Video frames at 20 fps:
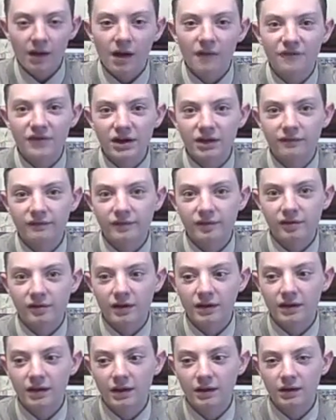Effectiveness
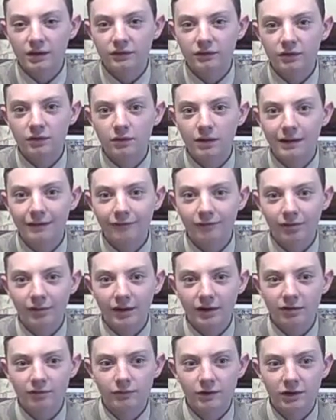I cannot do, however,
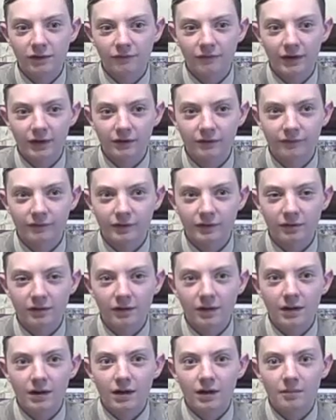last week's
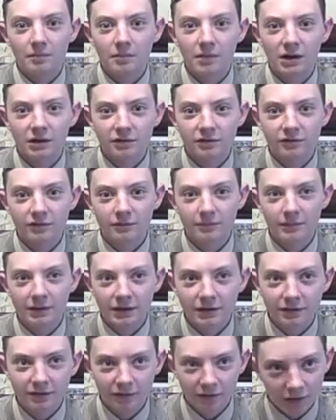effectiveness, monster
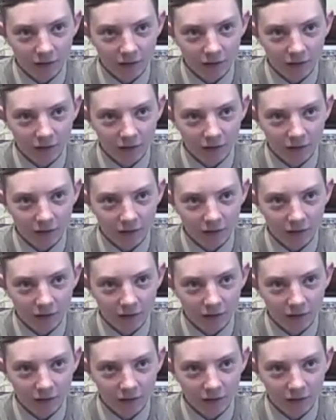mixed.